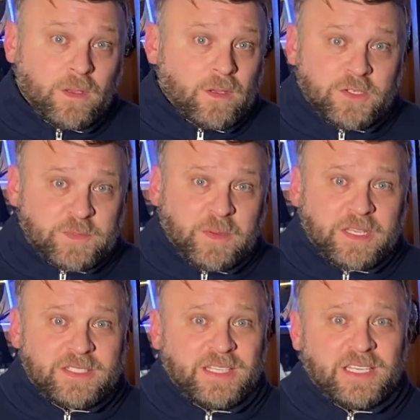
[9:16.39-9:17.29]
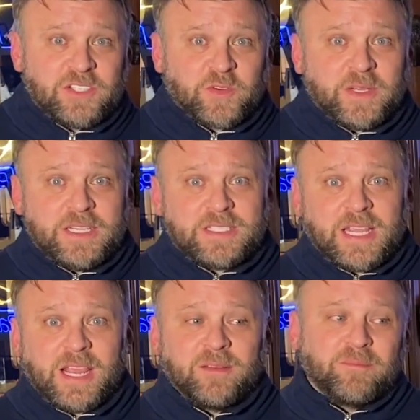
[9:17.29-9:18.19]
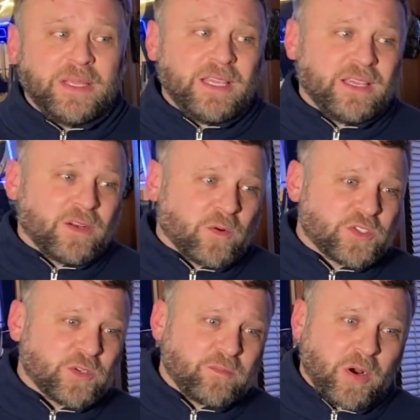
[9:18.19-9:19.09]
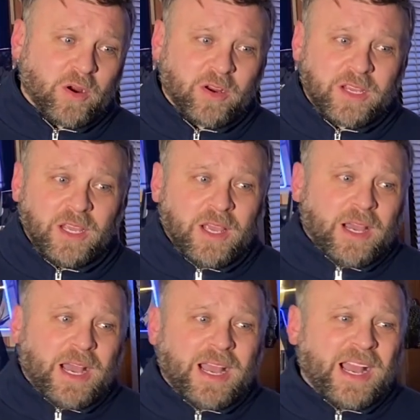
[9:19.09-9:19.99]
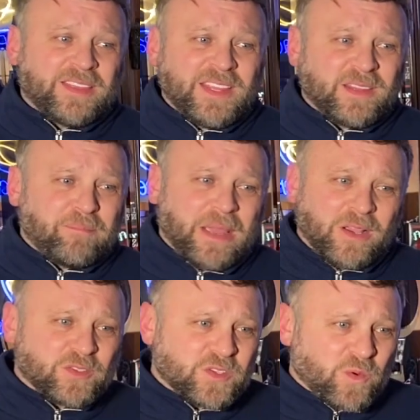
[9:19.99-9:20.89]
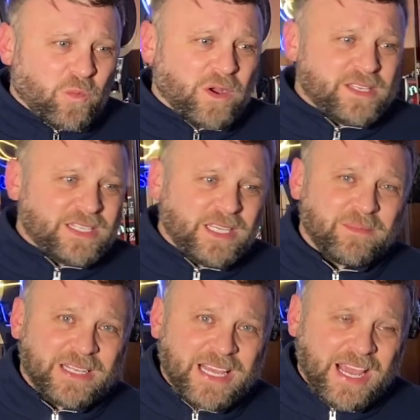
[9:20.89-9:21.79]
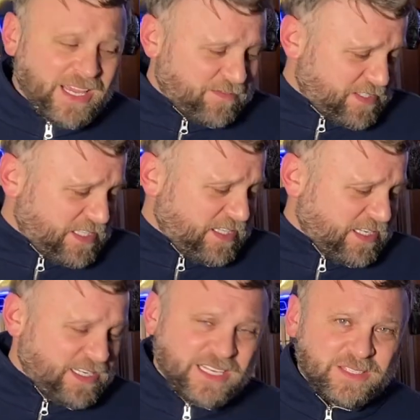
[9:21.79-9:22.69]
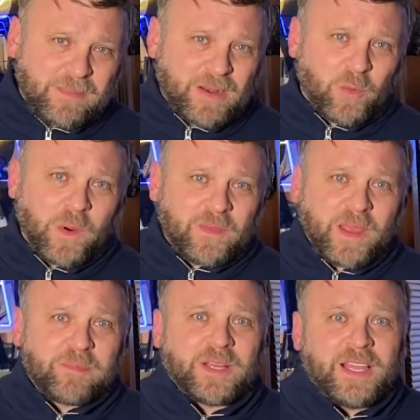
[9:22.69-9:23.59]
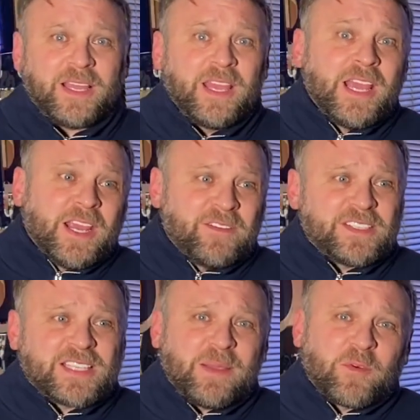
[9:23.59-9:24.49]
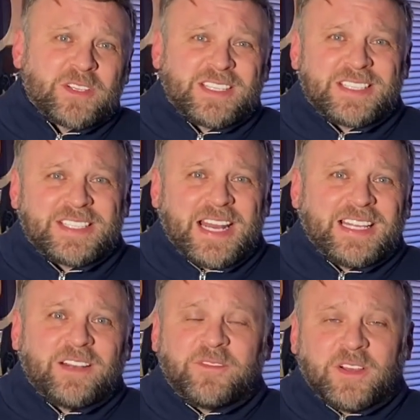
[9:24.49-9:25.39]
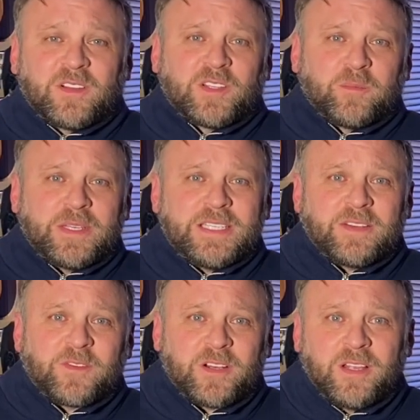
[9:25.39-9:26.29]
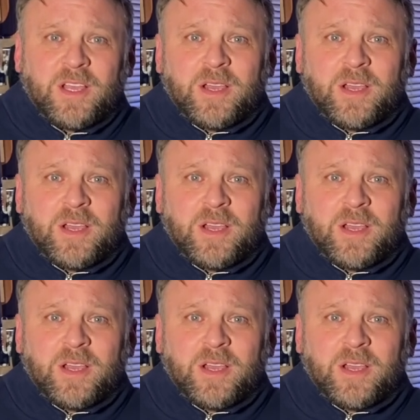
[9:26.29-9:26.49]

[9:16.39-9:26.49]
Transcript: Just because of the injuries and being at Orchard Park, I think the Bengals are the one team in the AFC that it doesn't matter where they play. If this game were in Cincinnati, I'd feel a little bit different.